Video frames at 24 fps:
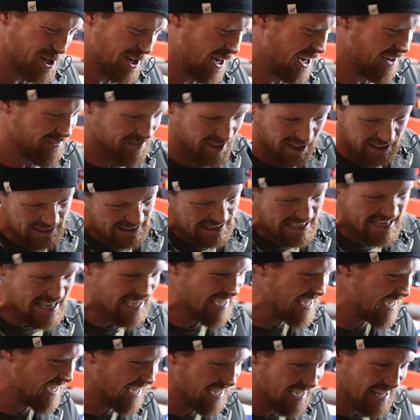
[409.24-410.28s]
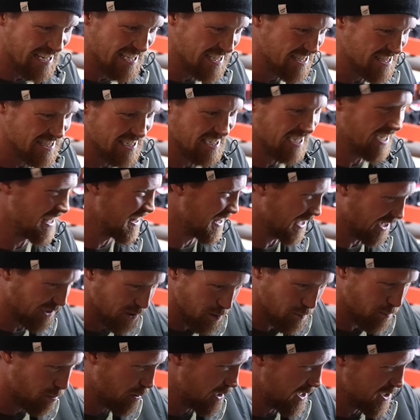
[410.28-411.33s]
don't have the leaking and hissing and the
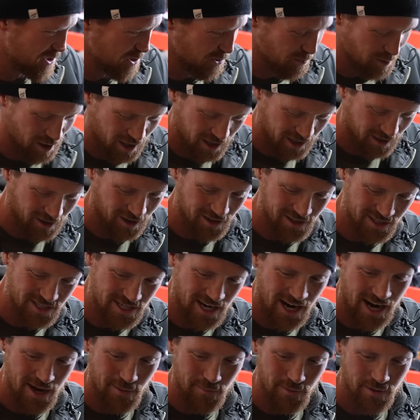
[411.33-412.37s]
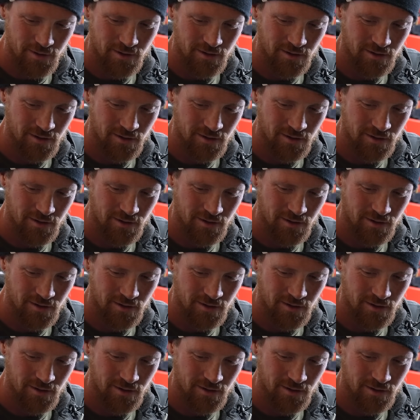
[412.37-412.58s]
compressor running all the time.